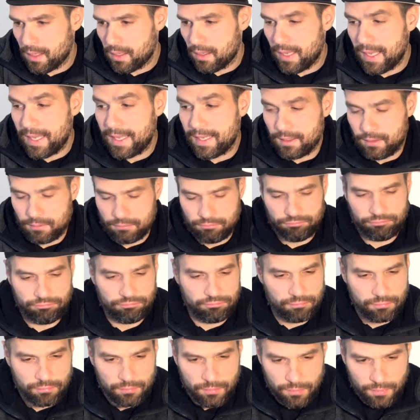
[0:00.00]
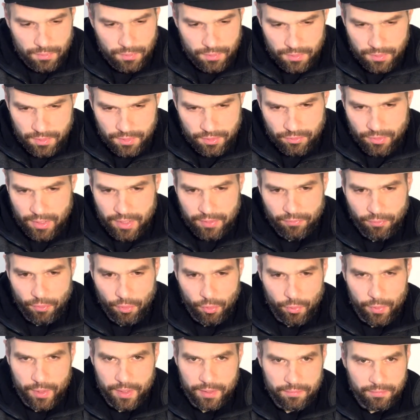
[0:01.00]
N.
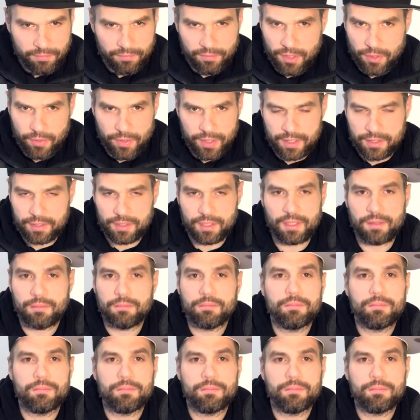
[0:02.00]
Straightforward, very easy.